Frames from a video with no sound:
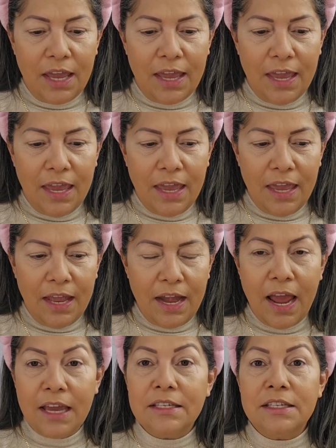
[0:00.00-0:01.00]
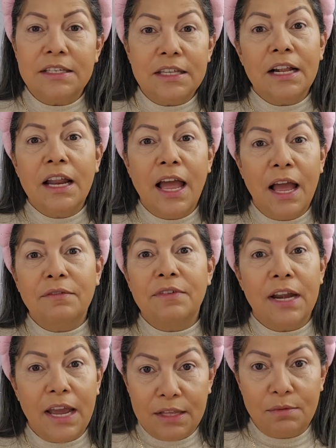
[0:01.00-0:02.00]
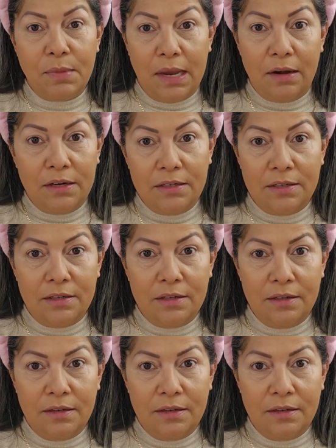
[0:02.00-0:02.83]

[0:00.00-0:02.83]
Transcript: and I still have nightmares